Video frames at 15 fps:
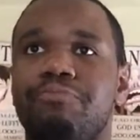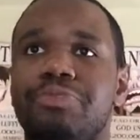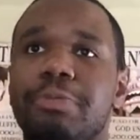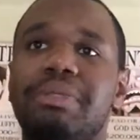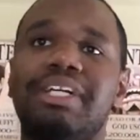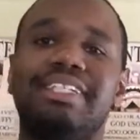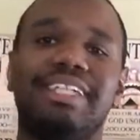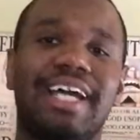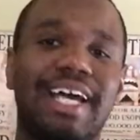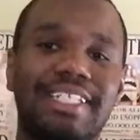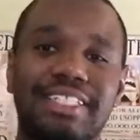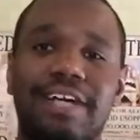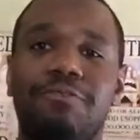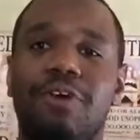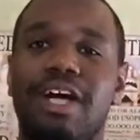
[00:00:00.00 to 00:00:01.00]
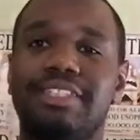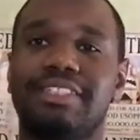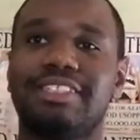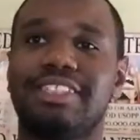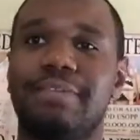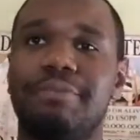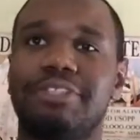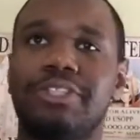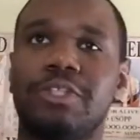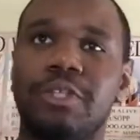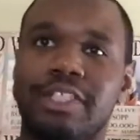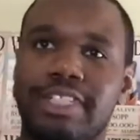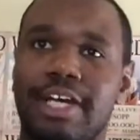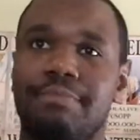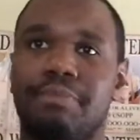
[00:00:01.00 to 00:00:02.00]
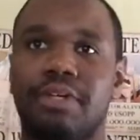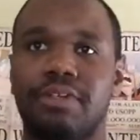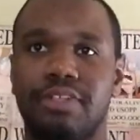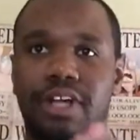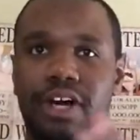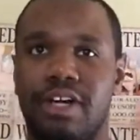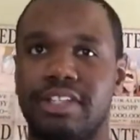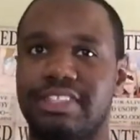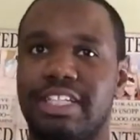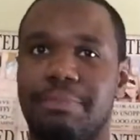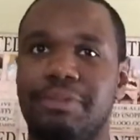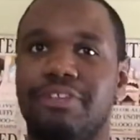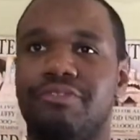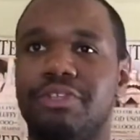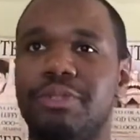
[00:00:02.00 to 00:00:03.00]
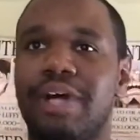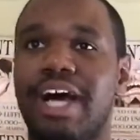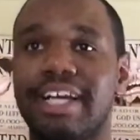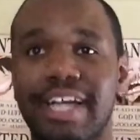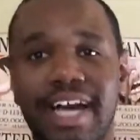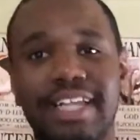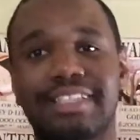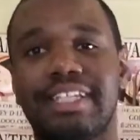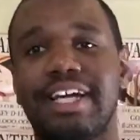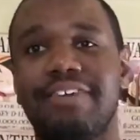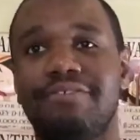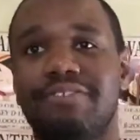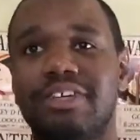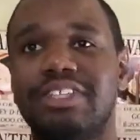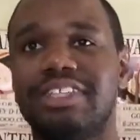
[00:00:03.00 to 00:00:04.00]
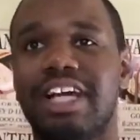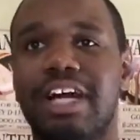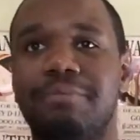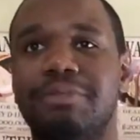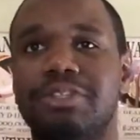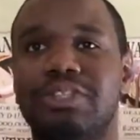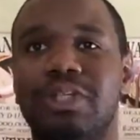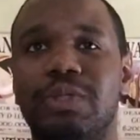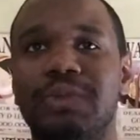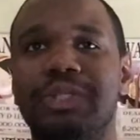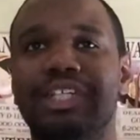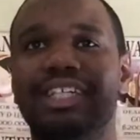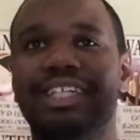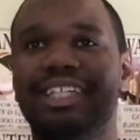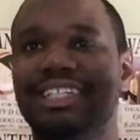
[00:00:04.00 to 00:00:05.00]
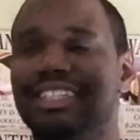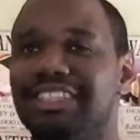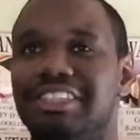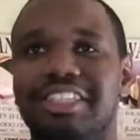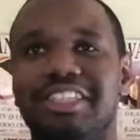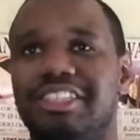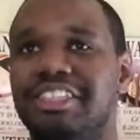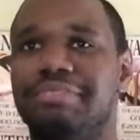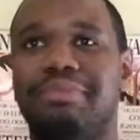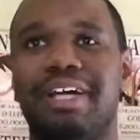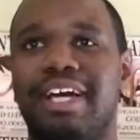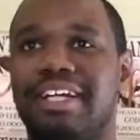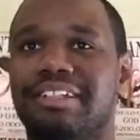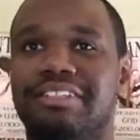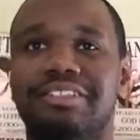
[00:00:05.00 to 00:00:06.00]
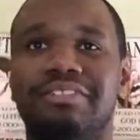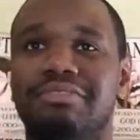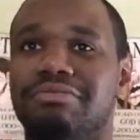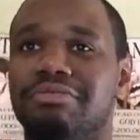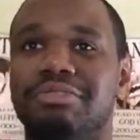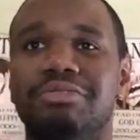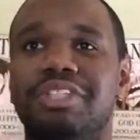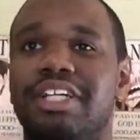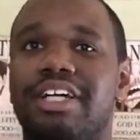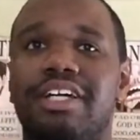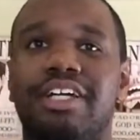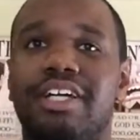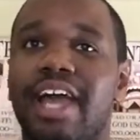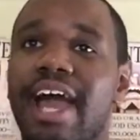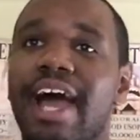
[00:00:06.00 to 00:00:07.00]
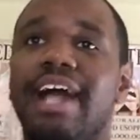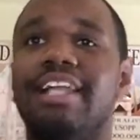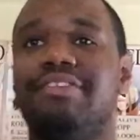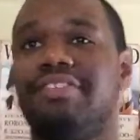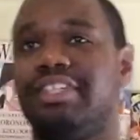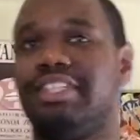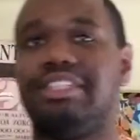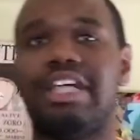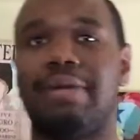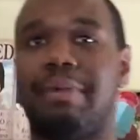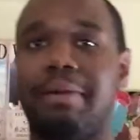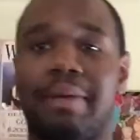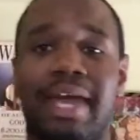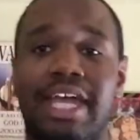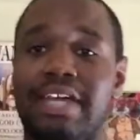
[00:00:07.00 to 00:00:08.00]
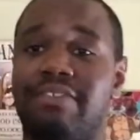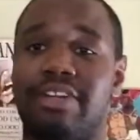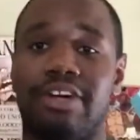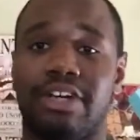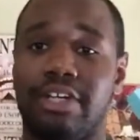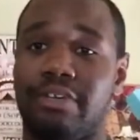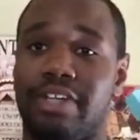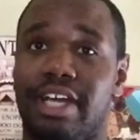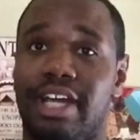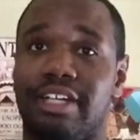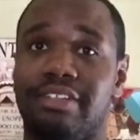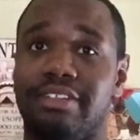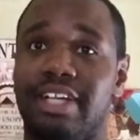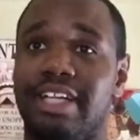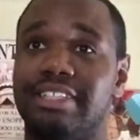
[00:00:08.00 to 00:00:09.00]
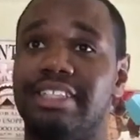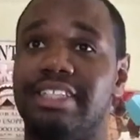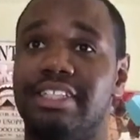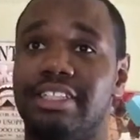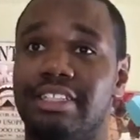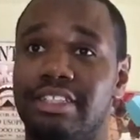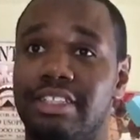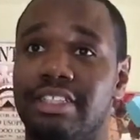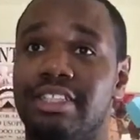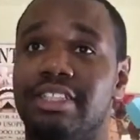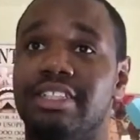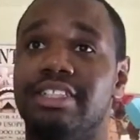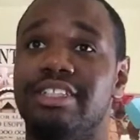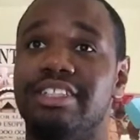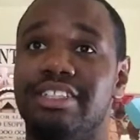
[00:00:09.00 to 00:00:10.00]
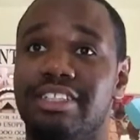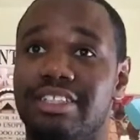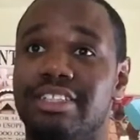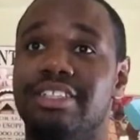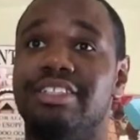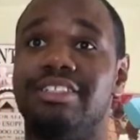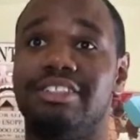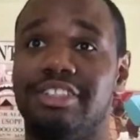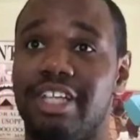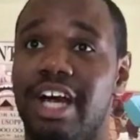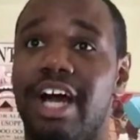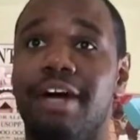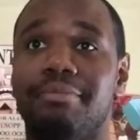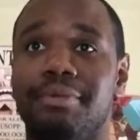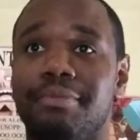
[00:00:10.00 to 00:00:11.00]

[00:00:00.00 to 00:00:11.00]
But as I watch this episode, as I prolong skipping a few, I got to say, first episode, GG, man. You did a hell of a good job. I can't even argue with that. You guys did a good job.